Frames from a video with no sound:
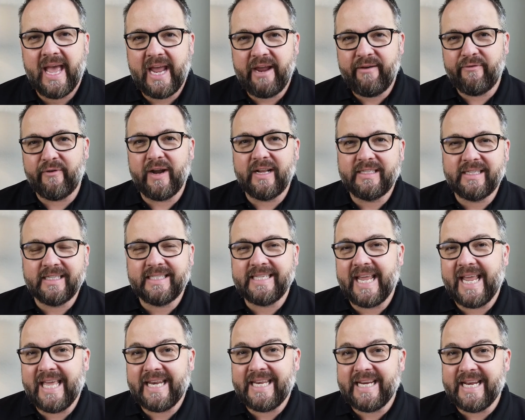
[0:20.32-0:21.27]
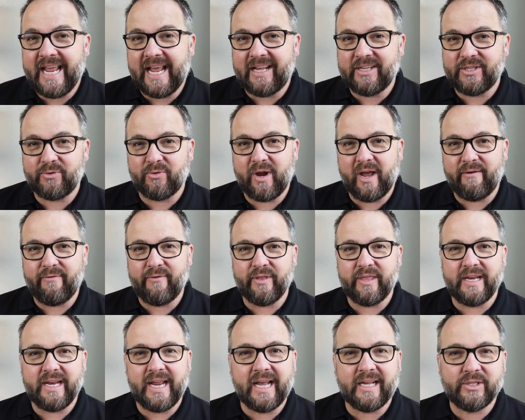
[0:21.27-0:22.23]
Hey friends, it's Andy Nazaroff
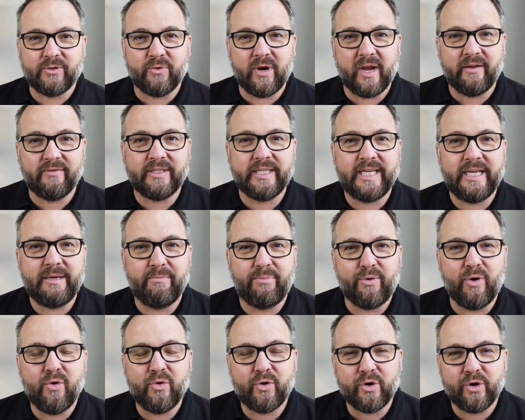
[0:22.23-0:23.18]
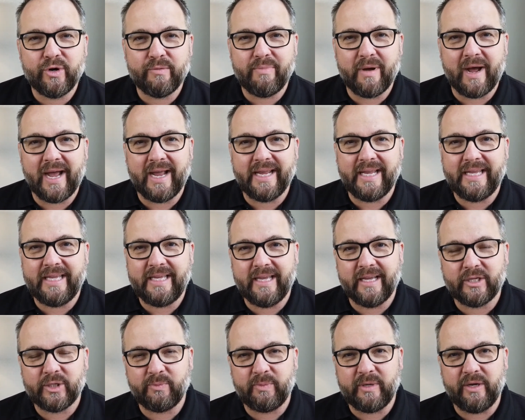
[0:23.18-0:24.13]
with the Nazaroff team brokered by
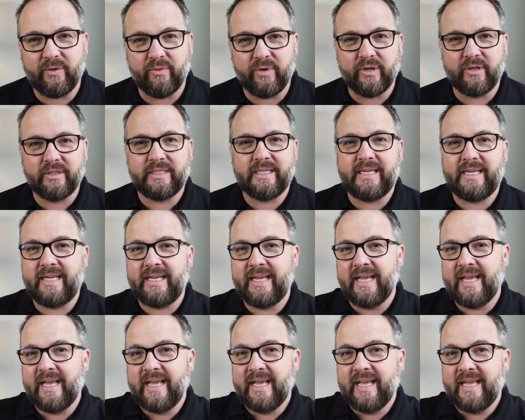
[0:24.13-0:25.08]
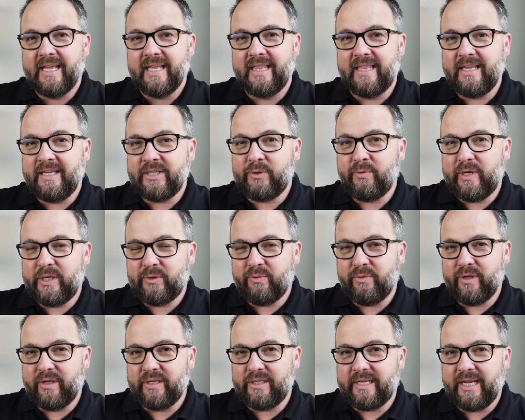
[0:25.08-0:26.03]
eXp Realty. This
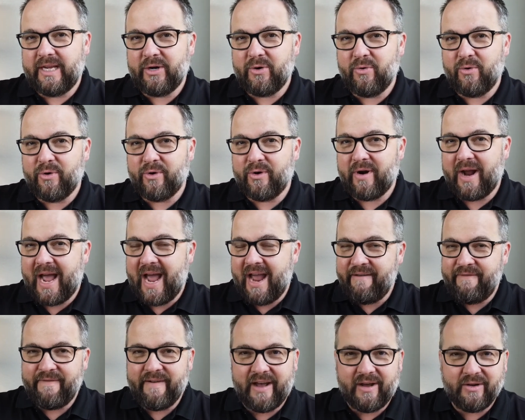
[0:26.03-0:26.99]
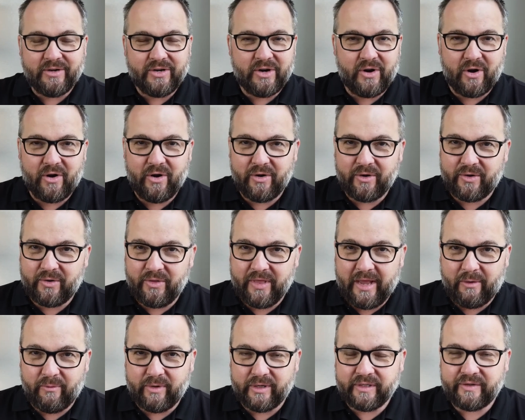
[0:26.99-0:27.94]
week's Real Estate Corner, I found an article
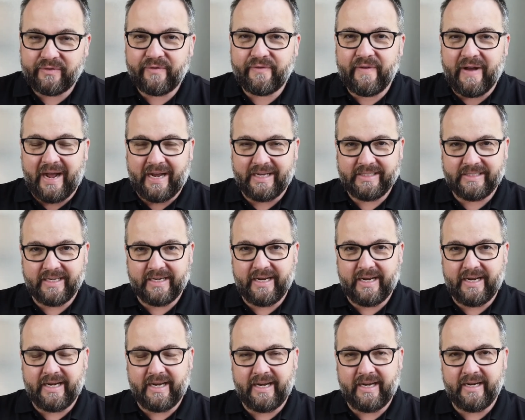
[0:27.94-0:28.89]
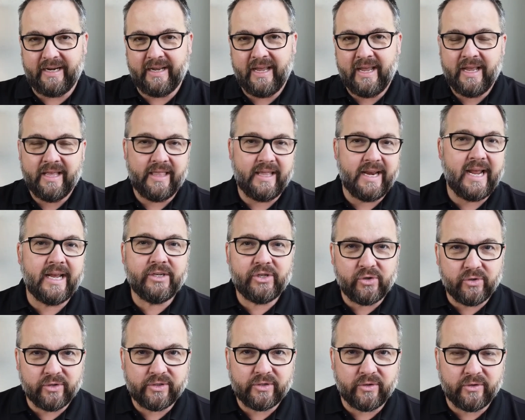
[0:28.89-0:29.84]
that was fascinating. The
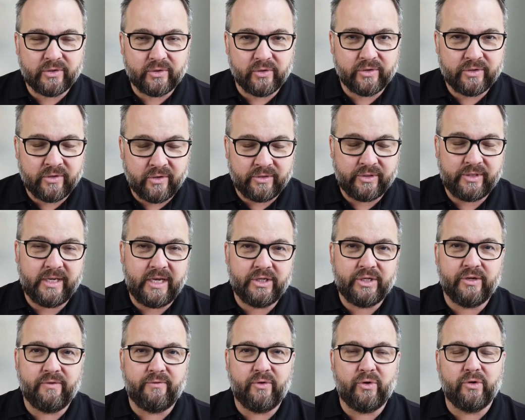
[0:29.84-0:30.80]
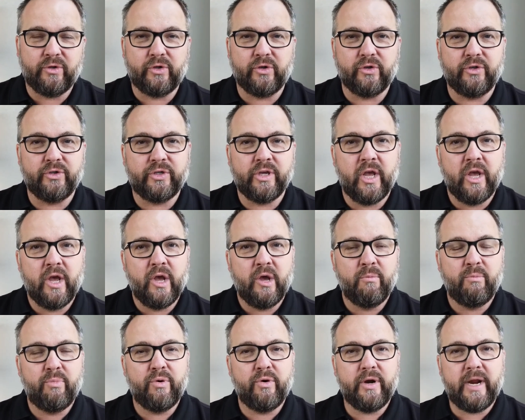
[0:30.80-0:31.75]
National Association of Realtors
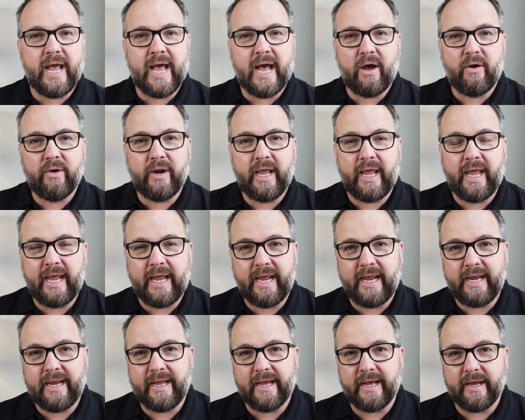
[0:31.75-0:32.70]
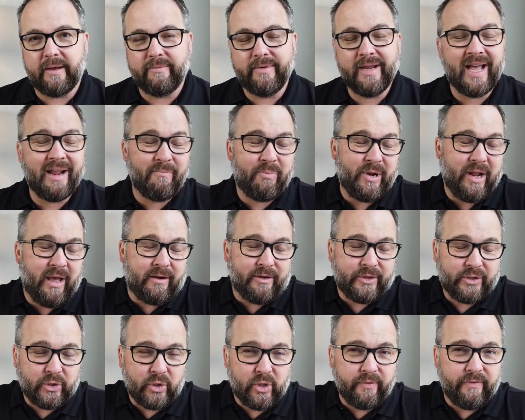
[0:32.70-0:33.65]
put out a, uh, not put out
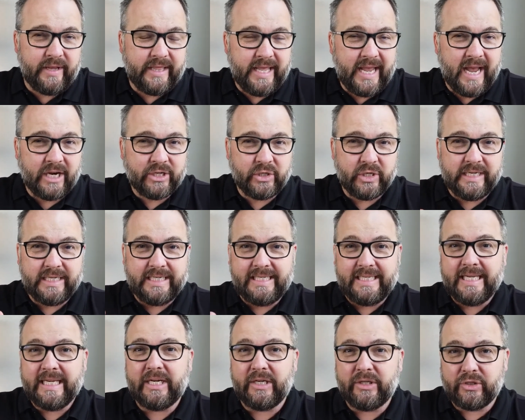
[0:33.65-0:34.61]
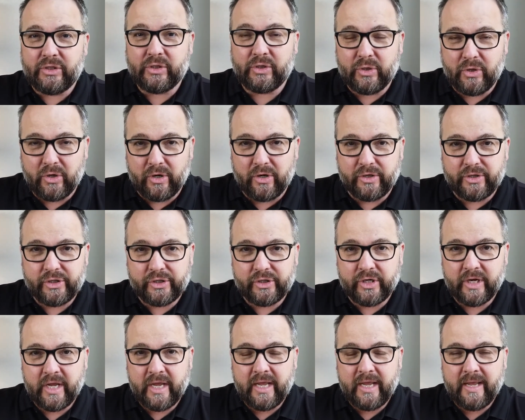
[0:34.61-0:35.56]
a survey, they actually did a
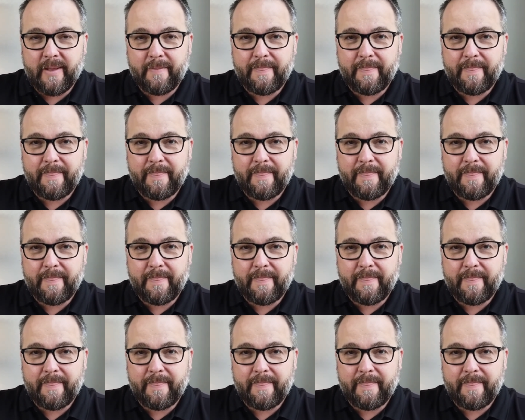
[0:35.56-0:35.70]
search